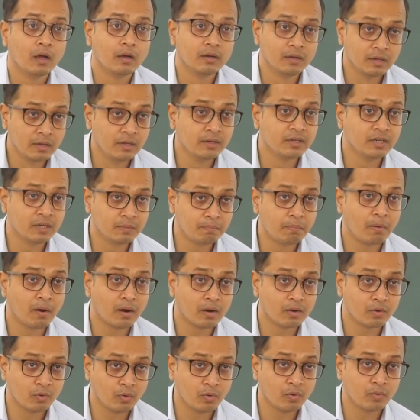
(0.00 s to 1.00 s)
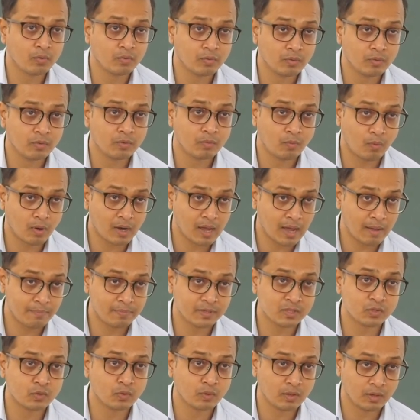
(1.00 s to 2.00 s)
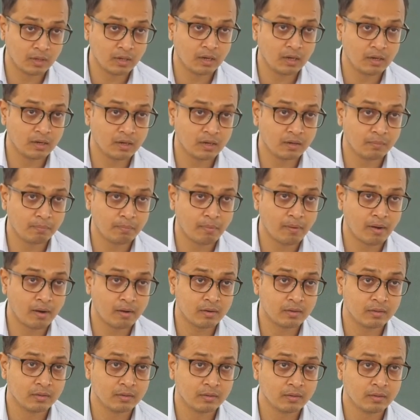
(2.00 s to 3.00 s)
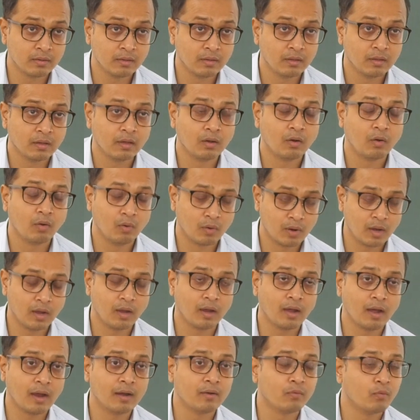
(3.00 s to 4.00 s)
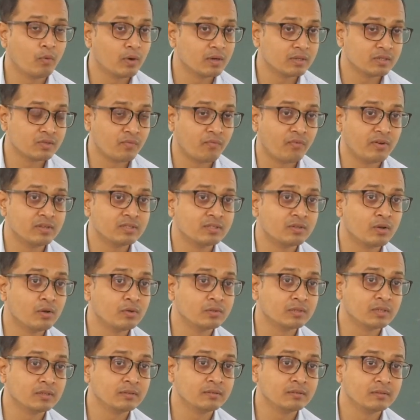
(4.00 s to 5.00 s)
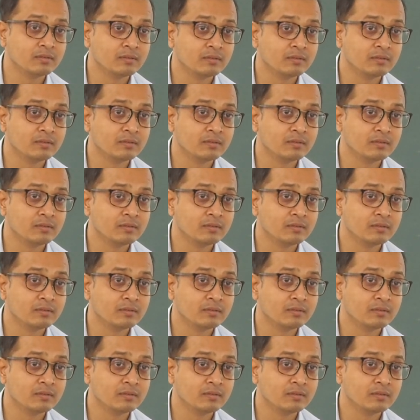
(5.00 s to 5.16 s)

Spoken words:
Deleted part go. What happens to the deleted part? Okay, and what is the first question?